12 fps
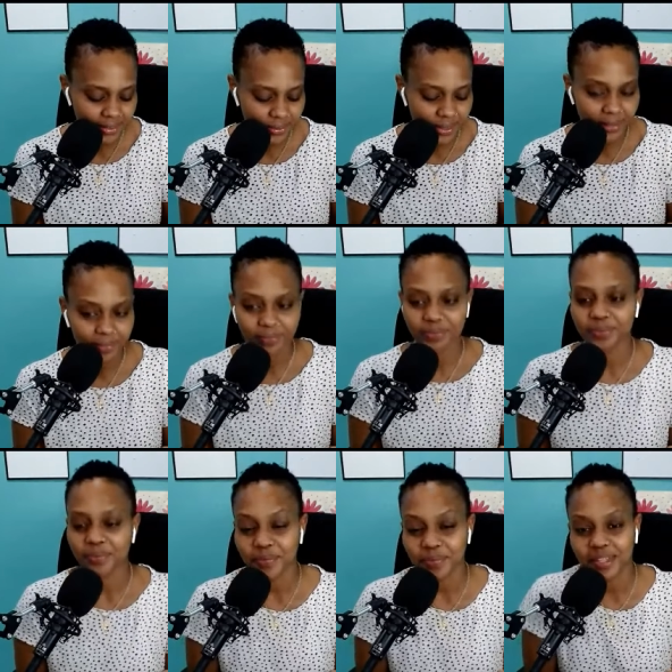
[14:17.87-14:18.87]
Okay.
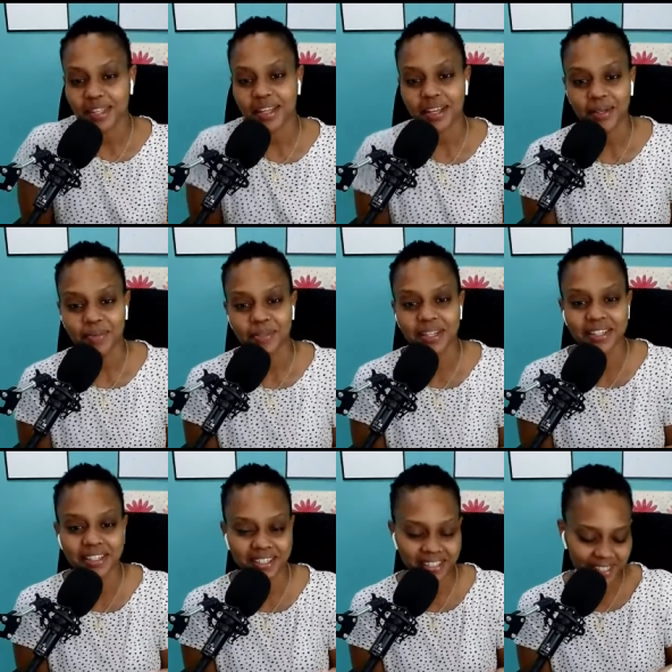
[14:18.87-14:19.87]

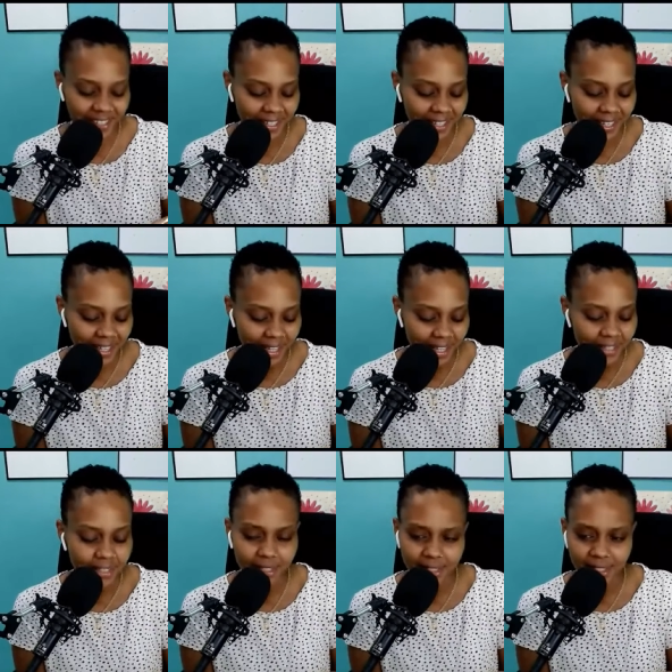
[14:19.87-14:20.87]
And
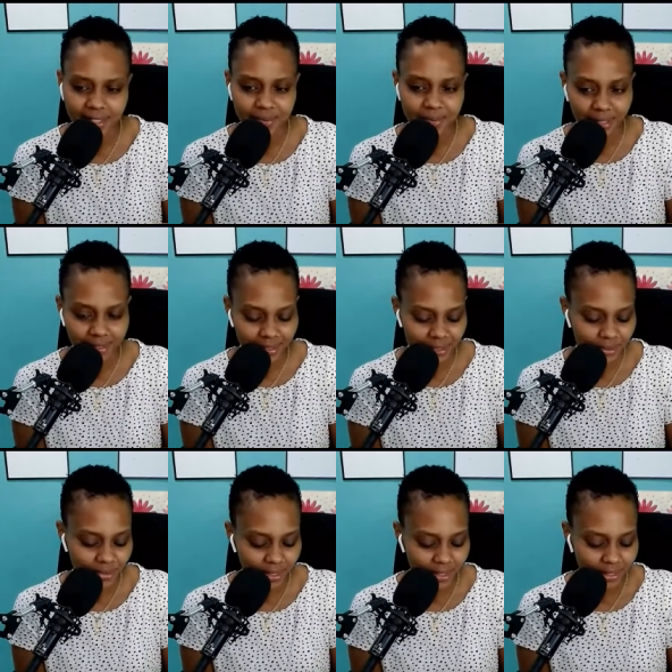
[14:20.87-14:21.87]
you can let him color
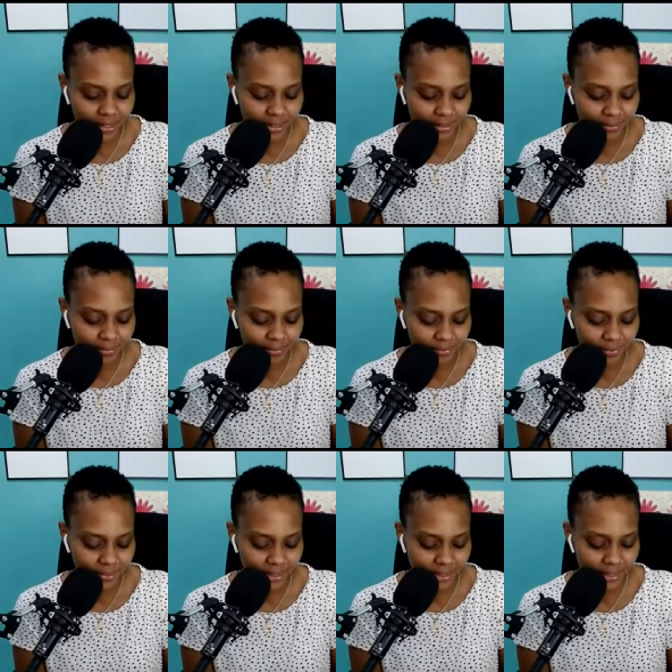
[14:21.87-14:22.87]
too, Karen.
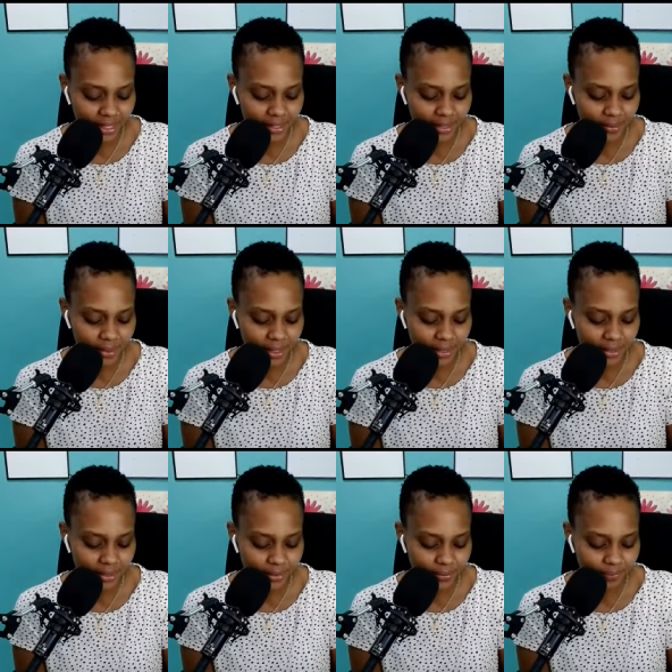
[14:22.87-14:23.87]
You can let him color
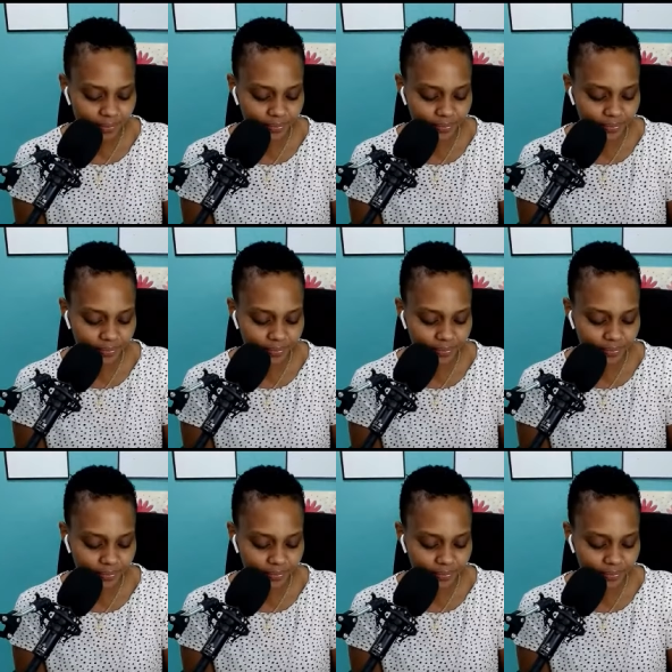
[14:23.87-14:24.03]
too.